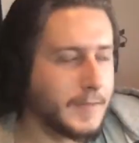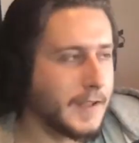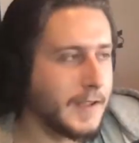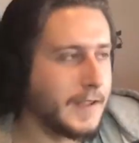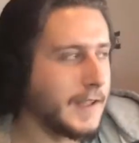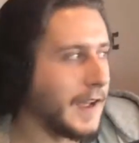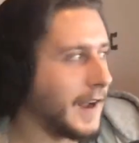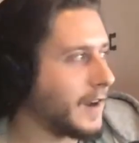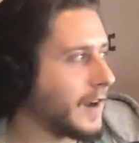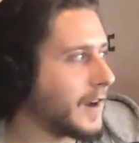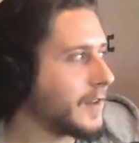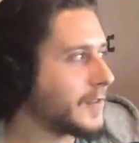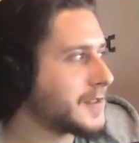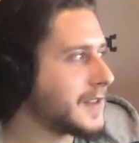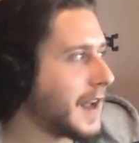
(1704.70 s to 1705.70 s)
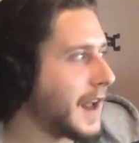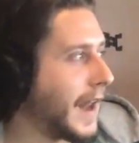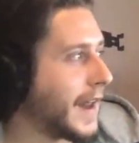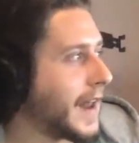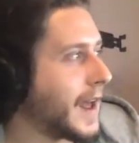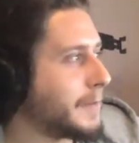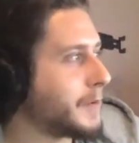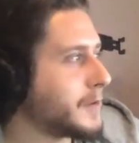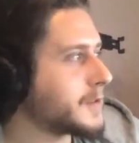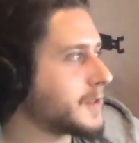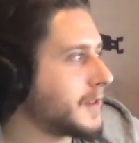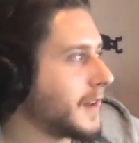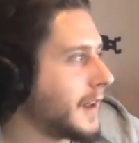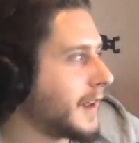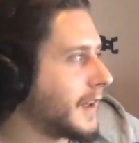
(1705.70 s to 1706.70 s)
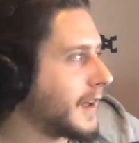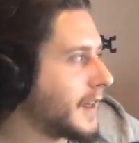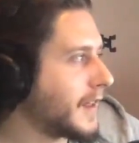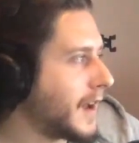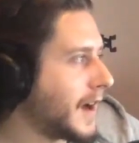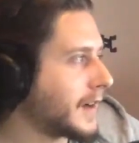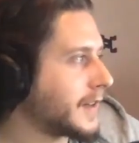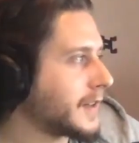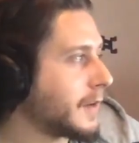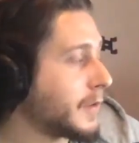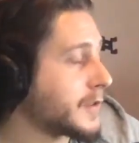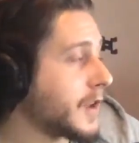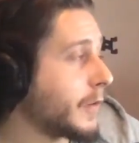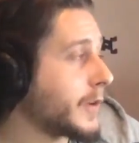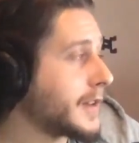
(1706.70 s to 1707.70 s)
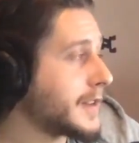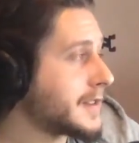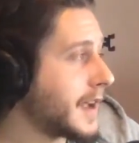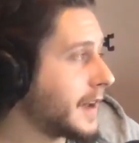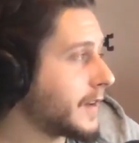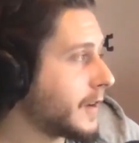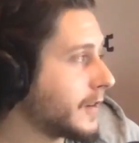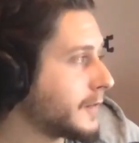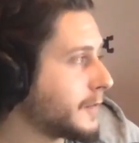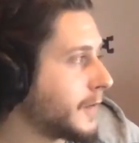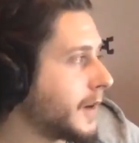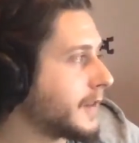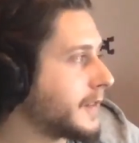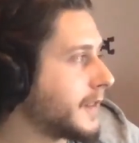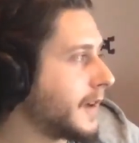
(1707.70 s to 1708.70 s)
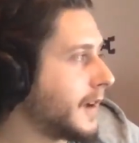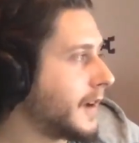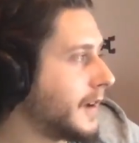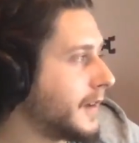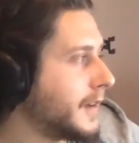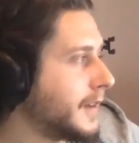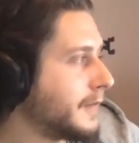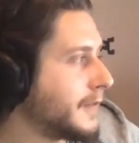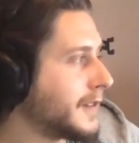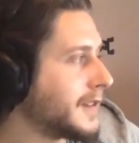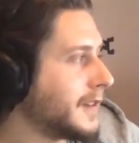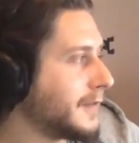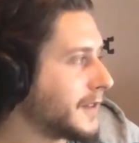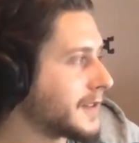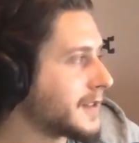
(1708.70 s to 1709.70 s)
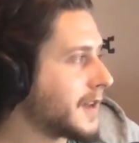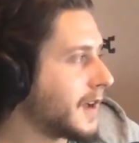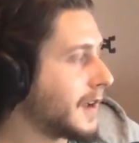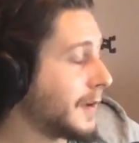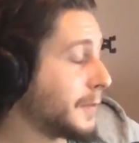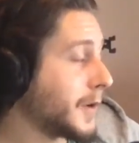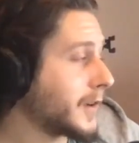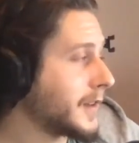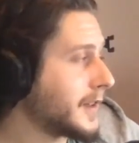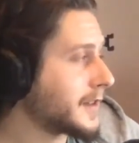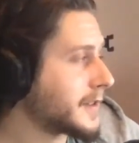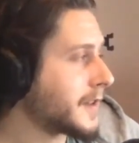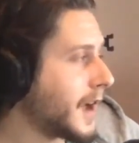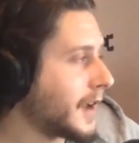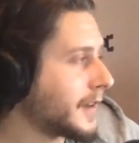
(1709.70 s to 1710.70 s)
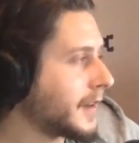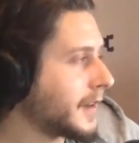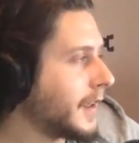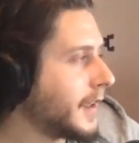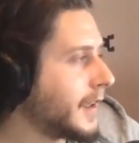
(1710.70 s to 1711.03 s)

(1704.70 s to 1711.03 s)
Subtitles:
yeah. I don't see how that happens, and I thought that was already standard. But if it's not, apparently it's not.